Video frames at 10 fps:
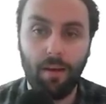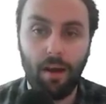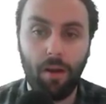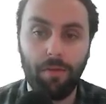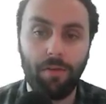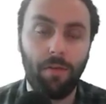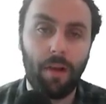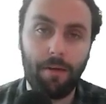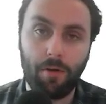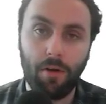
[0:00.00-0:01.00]
And obviously on the
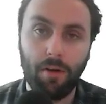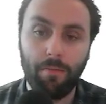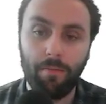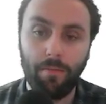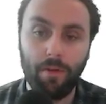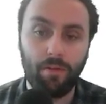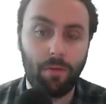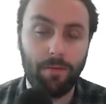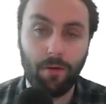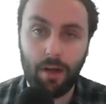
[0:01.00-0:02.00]
left column, you just
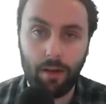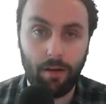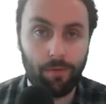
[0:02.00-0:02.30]
want to avoid anything